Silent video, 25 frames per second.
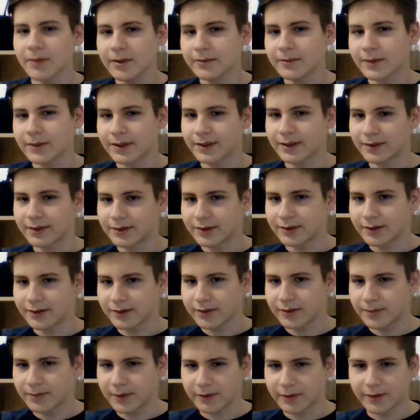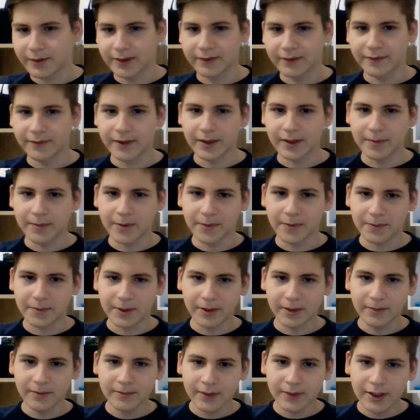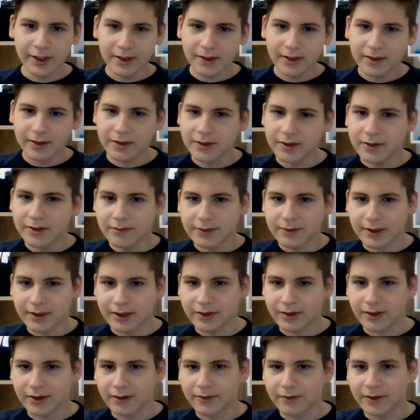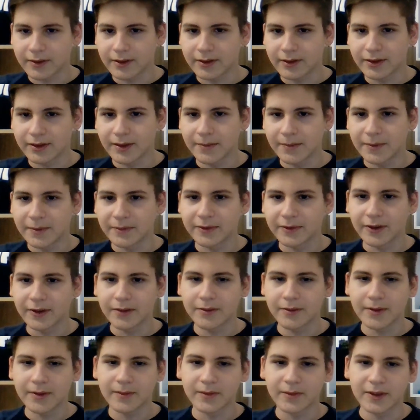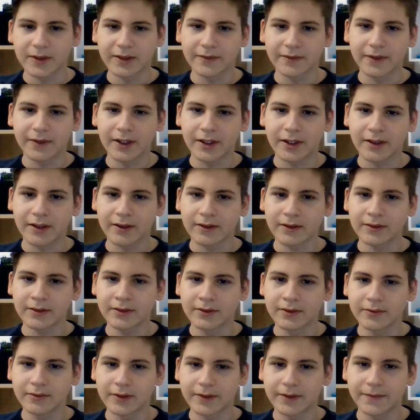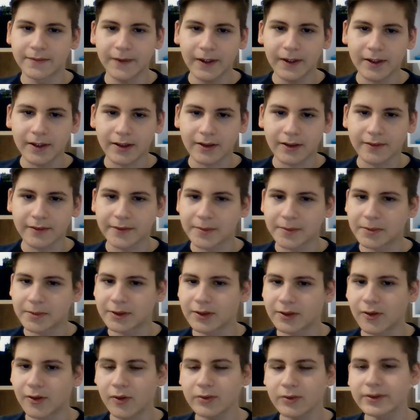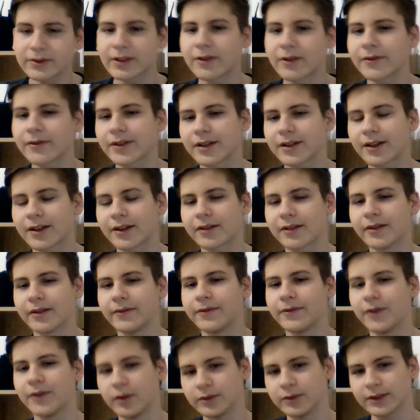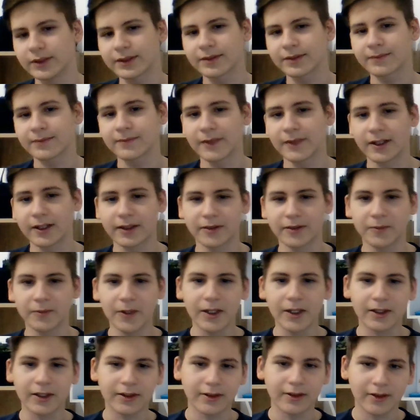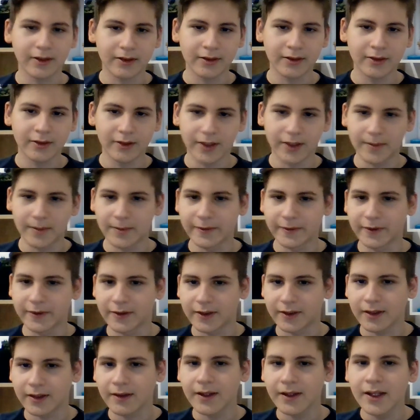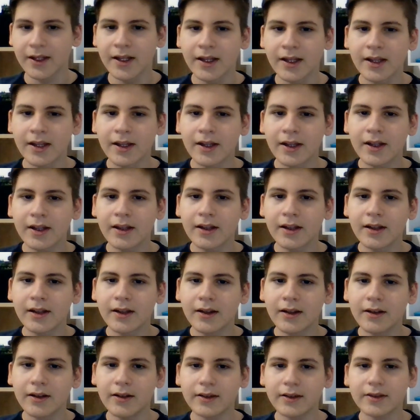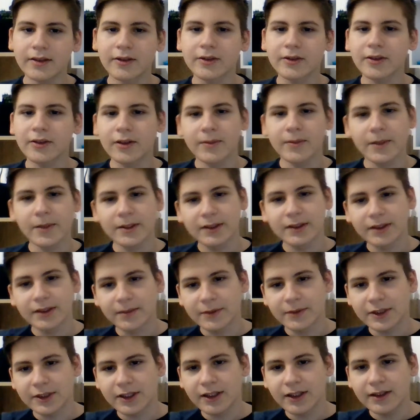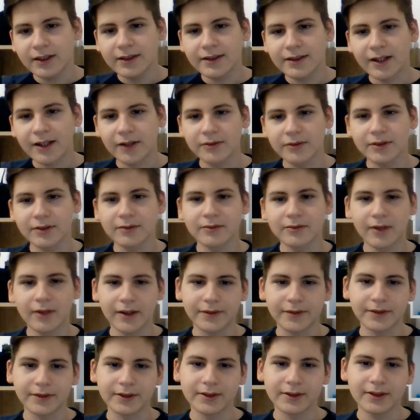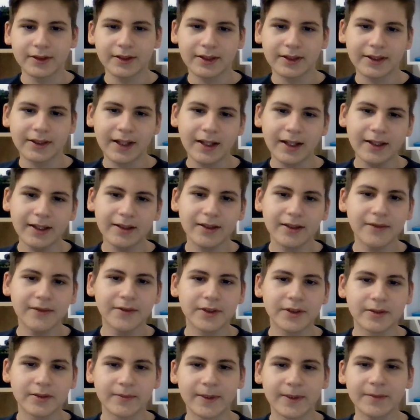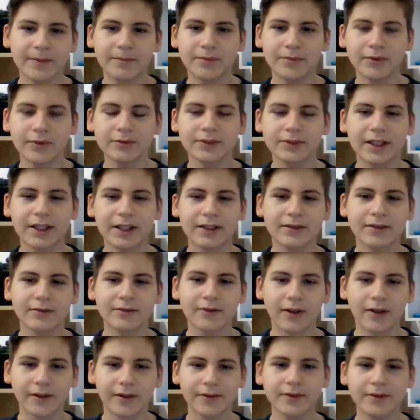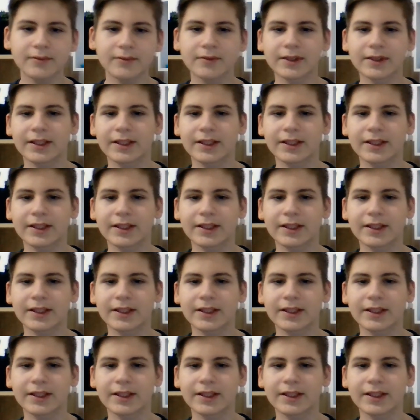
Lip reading: was introduced, but it wasn't very popular. The new one, the stock one, the MP-41 was very uncomfortable to hold, and obviously you couldn't fold it, unlike the wire stock on the MP-40. Alright, so I talk about the submachine guns, now the rifles. The standard infantryman bolt-action rifle was the